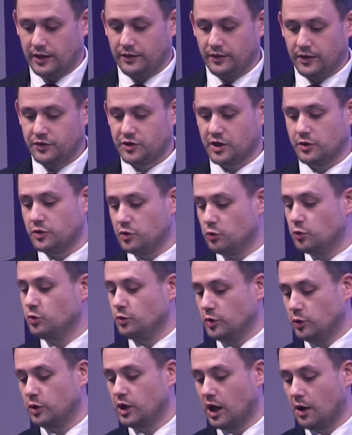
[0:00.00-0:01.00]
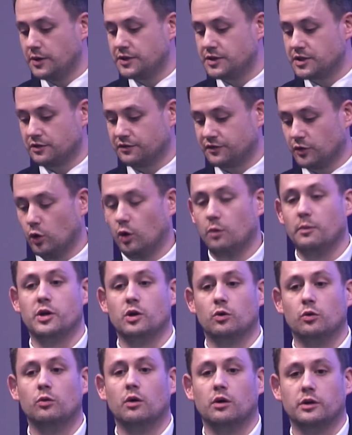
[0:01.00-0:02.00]
So you'll go into the forum and
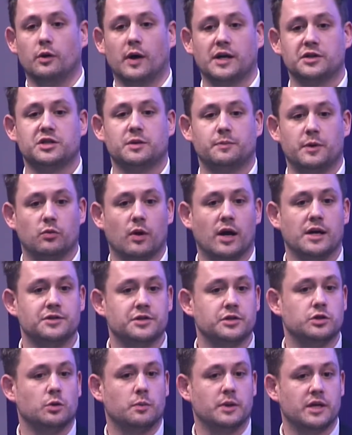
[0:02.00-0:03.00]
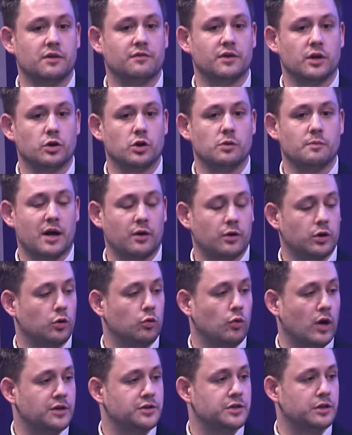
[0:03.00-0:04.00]
you'll ask to be rated. You'll be given a numerical
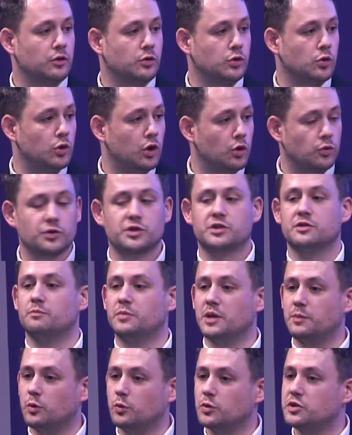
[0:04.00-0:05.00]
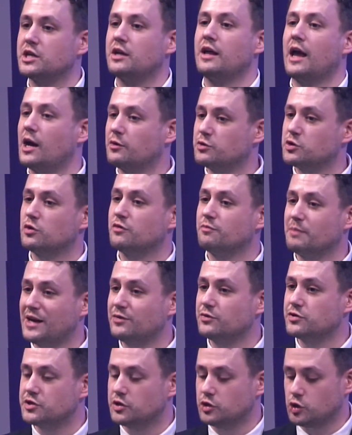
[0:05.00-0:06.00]
rating on your looks, and people will tell you how sort of bad
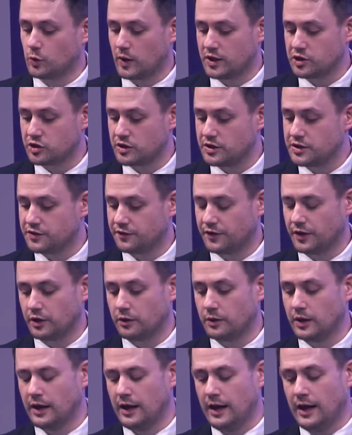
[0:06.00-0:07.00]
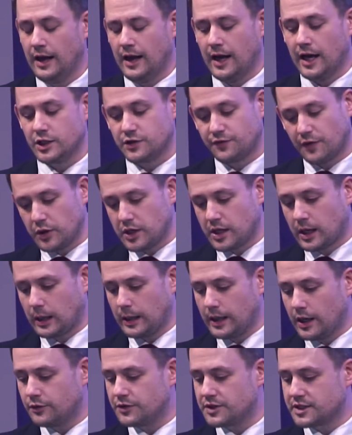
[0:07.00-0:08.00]
the situation is for you. And it's very
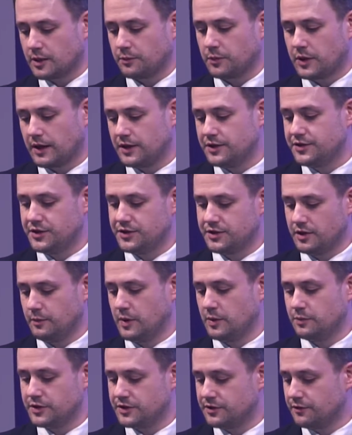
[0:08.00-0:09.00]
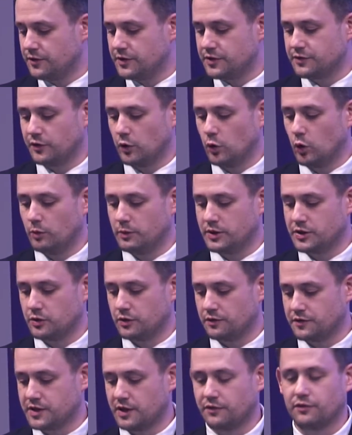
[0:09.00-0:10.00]
clear in some cases that members of this forum are sort
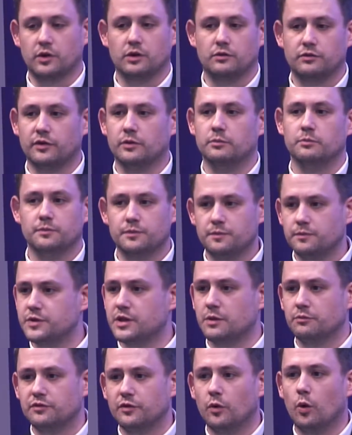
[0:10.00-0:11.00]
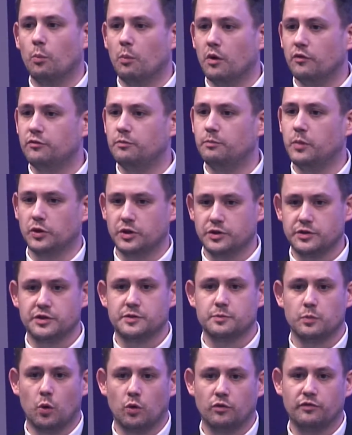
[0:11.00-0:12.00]
of suffering from some form of body
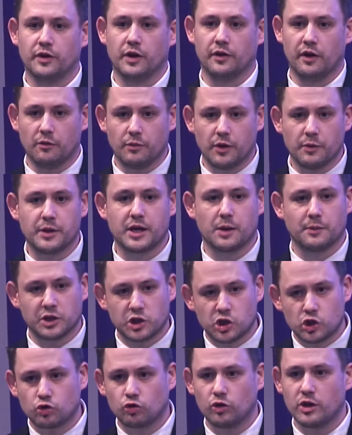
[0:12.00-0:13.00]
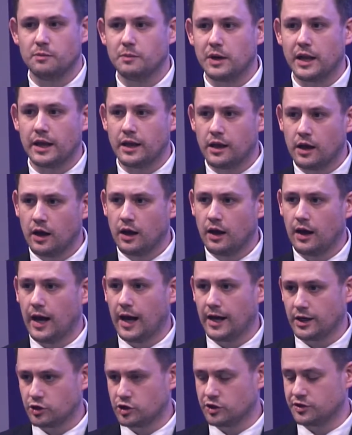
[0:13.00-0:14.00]
dysmorphia, that they become extremely
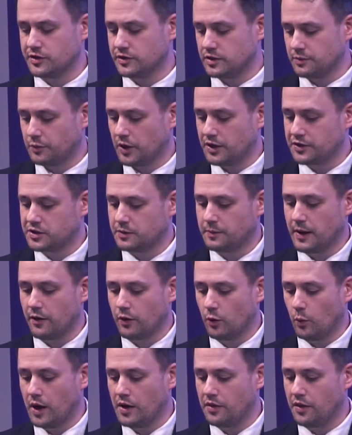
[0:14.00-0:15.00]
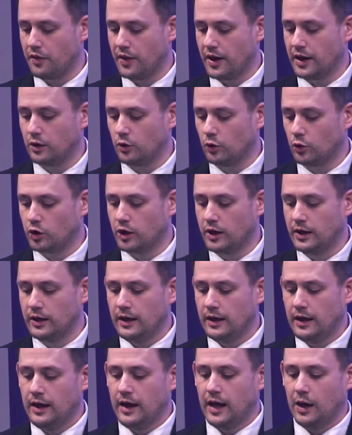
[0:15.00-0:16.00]
anxious and depressed about the way that they look.
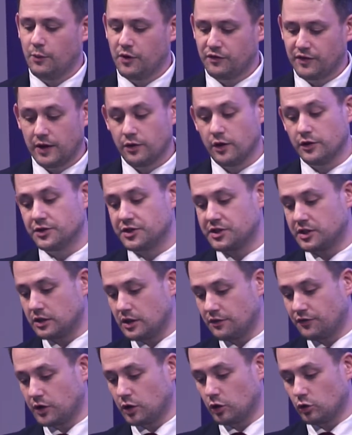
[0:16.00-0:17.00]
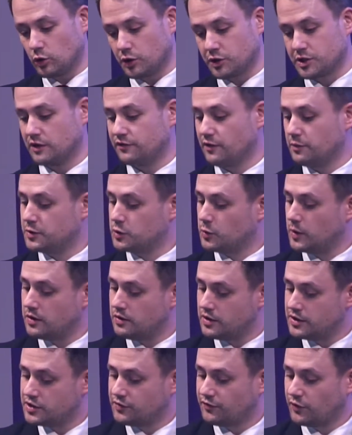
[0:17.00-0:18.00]
And we found that there's significant crossover between
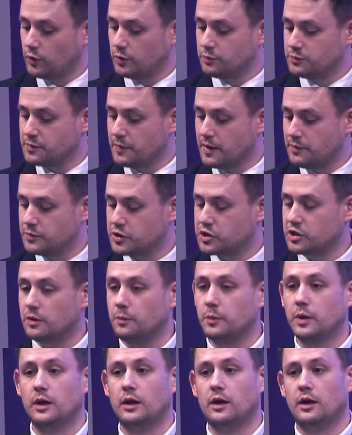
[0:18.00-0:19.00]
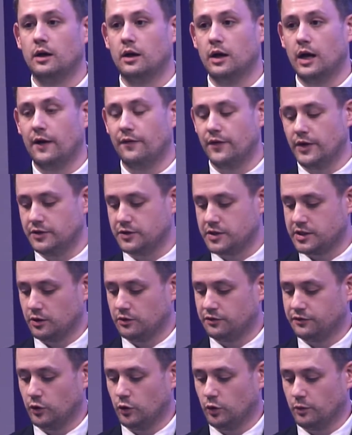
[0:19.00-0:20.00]
this forum's membership and the incel
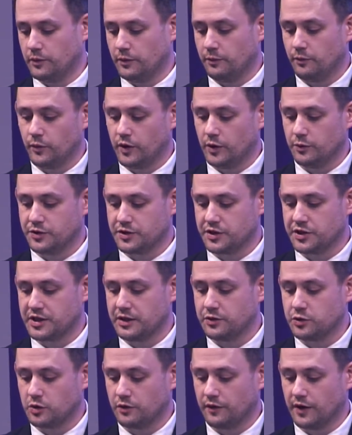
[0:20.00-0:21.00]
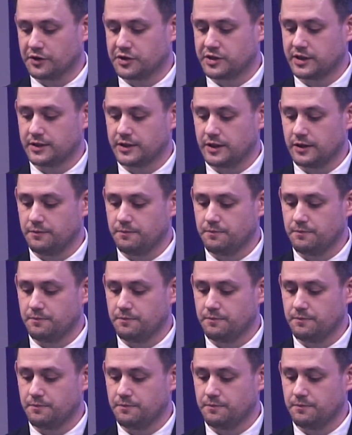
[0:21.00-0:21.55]
forum that was the centre of our study.